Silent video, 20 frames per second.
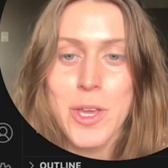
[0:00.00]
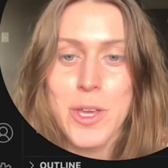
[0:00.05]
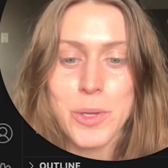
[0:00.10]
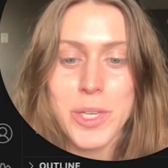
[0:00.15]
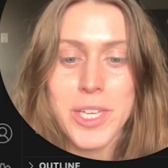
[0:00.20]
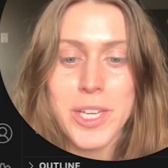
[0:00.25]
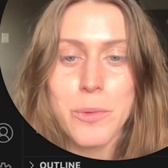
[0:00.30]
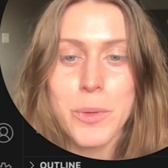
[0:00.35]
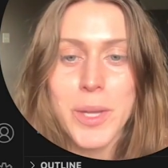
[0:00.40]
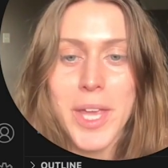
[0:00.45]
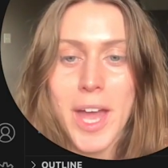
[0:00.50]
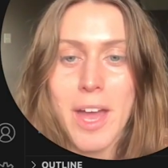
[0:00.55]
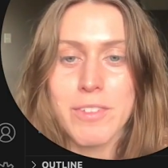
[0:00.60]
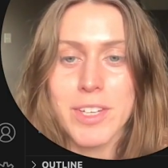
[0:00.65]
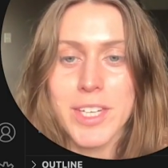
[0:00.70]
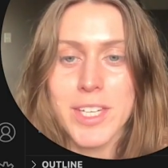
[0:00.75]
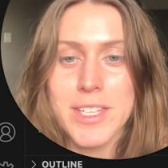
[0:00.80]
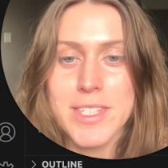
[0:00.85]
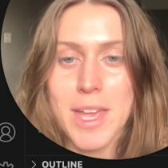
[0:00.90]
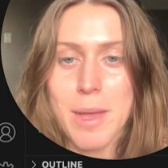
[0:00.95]
Here we have an
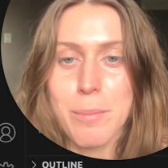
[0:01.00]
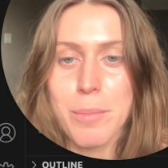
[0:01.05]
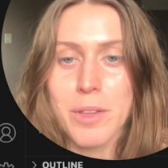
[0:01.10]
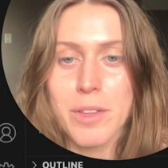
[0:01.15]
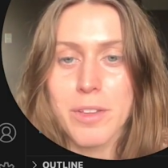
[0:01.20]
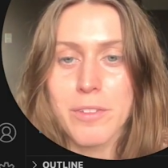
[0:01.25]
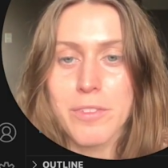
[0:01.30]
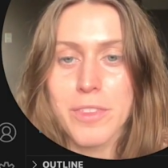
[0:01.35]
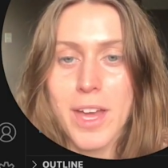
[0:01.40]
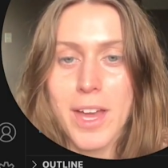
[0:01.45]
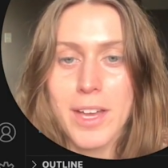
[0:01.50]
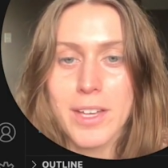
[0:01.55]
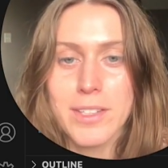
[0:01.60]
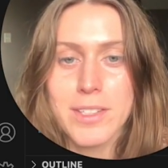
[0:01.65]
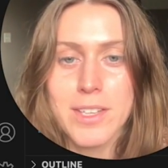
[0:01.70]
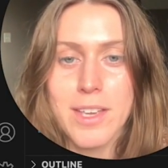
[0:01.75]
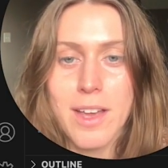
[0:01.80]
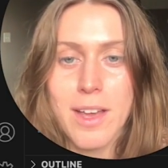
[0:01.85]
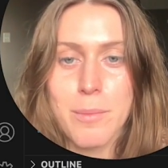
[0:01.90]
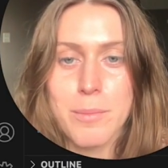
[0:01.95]
example of
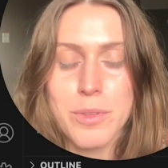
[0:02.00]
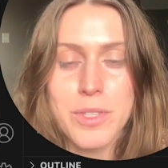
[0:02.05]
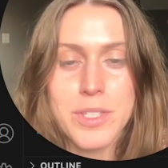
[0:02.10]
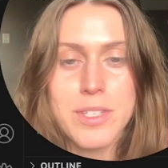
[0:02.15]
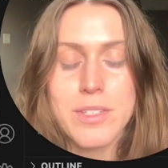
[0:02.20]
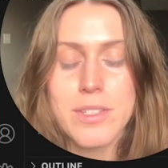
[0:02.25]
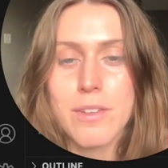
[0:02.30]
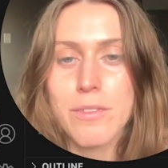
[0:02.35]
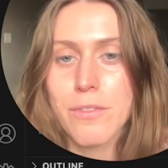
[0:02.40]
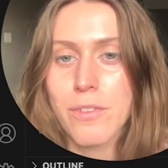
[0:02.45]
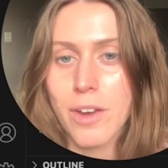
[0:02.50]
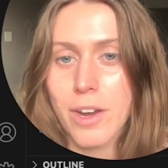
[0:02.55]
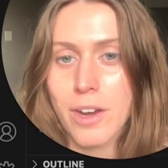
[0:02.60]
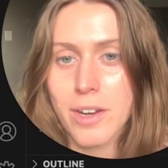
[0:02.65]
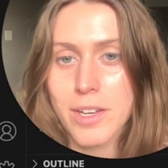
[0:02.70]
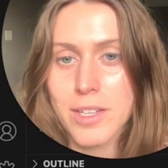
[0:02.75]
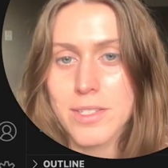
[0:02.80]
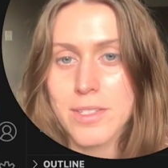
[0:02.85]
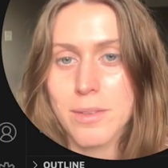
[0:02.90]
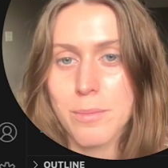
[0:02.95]
that. This is a
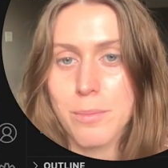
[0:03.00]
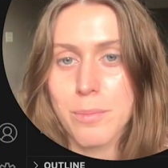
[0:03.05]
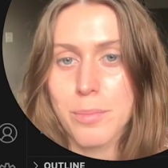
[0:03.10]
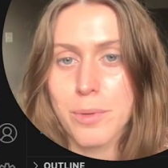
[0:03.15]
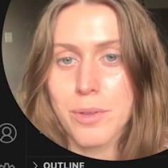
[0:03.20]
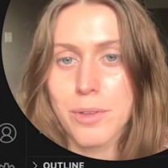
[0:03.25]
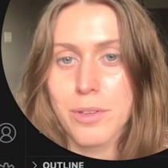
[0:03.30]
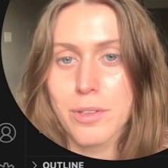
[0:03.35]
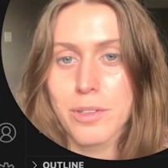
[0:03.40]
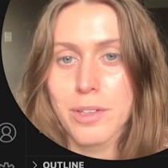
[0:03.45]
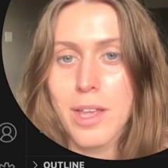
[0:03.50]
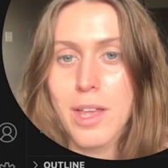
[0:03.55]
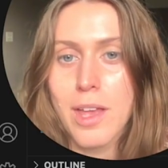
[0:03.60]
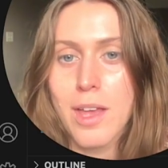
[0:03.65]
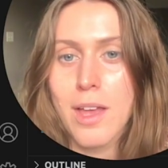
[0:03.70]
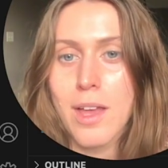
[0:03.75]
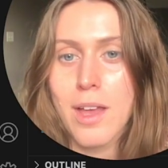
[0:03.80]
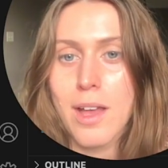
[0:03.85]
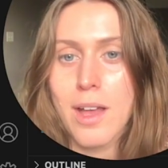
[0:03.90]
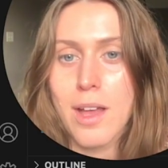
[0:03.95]
very simple
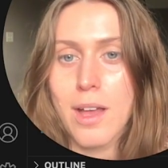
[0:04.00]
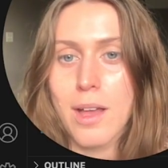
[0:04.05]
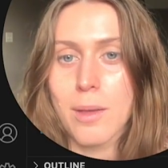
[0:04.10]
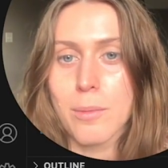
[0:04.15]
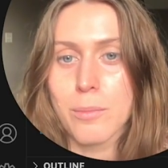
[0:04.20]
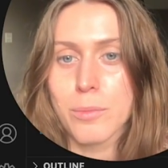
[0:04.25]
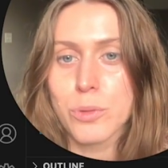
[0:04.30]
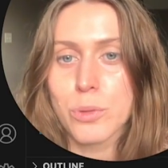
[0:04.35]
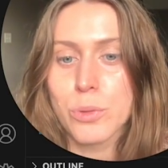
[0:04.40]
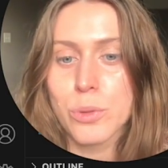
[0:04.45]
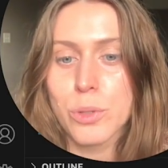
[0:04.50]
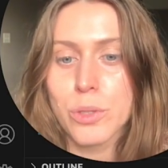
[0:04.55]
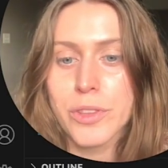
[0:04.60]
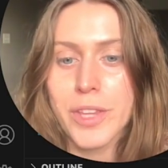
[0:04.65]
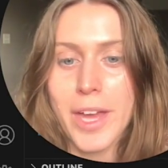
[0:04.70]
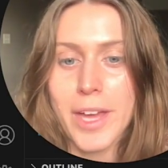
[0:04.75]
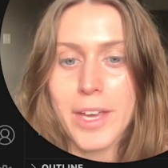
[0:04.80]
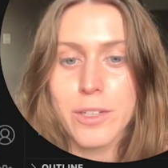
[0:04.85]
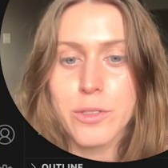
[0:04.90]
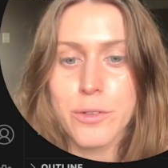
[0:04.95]
tool
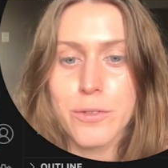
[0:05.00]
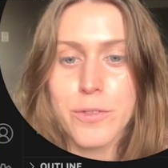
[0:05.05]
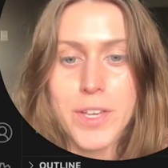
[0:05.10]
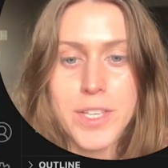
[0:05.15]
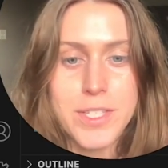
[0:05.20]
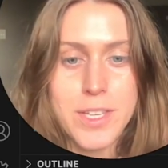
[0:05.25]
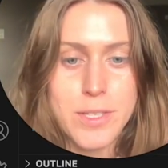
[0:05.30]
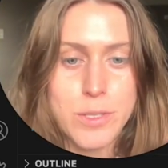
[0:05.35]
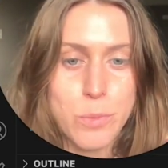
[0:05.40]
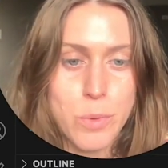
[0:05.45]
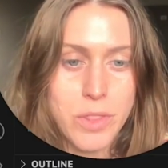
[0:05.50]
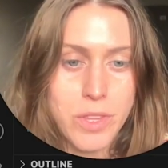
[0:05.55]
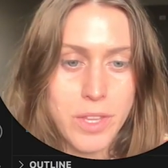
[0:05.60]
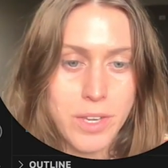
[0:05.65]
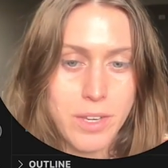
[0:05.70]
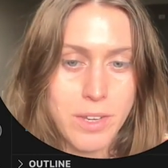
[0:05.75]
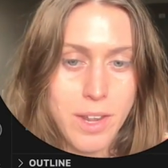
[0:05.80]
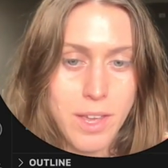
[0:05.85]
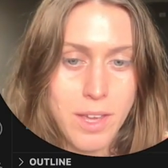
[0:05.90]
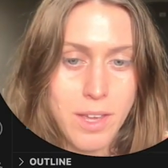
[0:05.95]
that interfaces
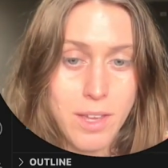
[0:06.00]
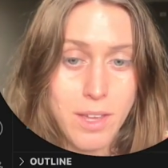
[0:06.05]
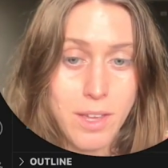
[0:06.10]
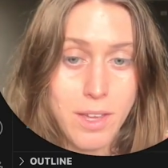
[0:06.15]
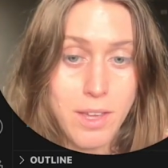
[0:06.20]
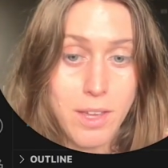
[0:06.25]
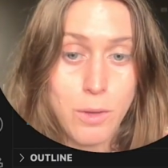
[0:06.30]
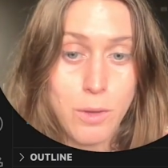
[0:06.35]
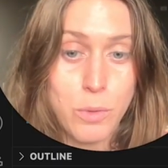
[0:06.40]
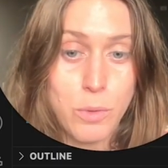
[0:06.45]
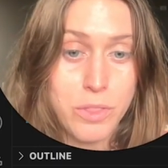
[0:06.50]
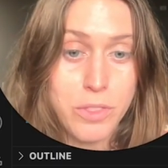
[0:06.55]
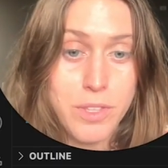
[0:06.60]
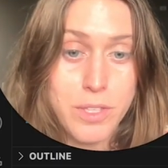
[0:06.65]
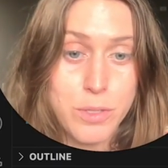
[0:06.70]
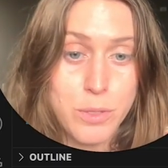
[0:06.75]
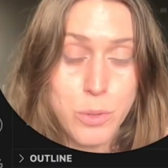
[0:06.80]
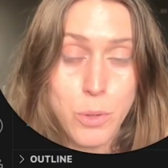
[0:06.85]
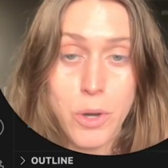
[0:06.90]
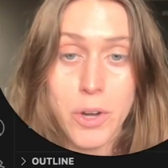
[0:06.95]
with
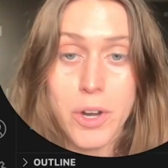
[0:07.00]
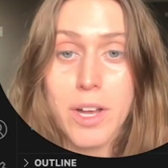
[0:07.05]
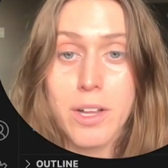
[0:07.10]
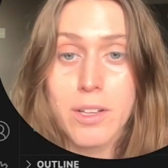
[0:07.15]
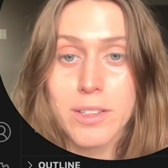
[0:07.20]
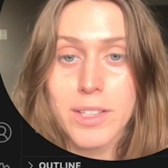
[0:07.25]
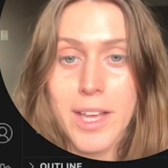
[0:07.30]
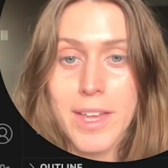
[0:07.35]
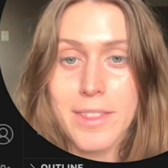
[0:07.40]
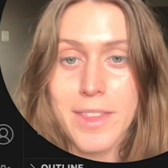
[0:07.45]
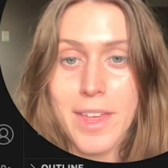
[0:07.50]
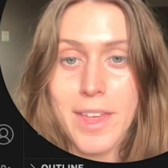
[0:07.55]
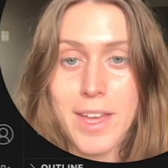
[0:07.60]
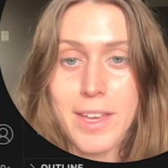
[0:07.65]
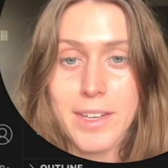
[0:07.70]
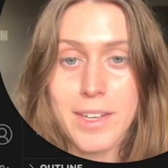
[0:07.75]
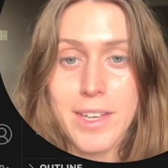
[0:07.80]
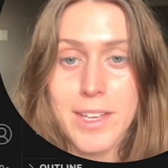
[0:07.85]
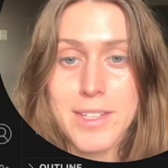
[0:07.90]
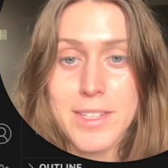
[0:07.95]
this URL, and
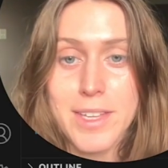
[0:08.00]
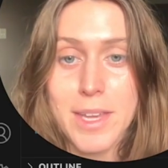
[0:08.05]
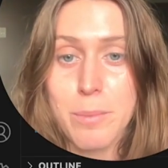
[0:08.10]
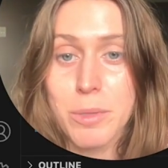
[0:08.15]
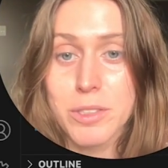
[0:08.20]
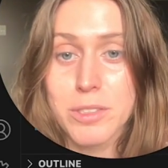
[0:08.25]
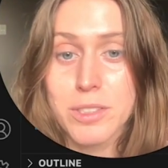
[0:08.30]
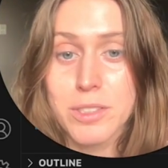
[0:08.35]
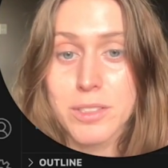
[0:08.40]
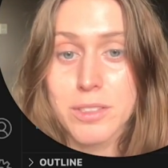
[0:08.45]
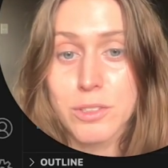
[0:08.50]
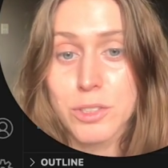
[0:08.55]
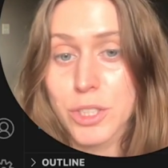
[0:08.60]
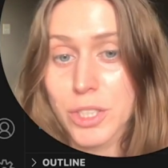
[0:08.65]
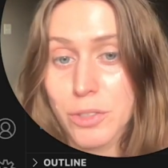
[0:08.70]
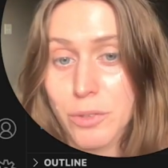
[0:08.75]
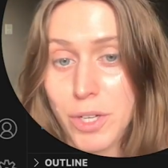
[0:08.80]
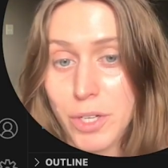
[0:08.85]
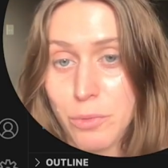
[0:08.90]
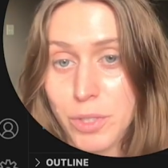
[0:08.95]
then it's able to
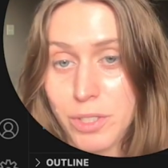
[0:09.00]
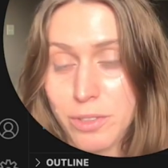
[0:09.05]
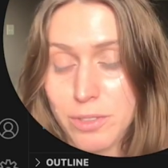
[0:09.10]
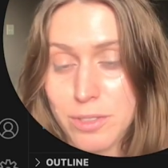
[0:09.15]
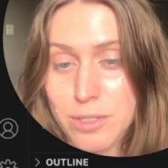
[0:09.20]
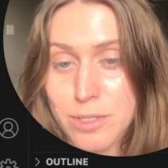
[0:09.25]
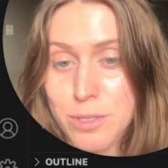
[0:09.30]
generate riddles.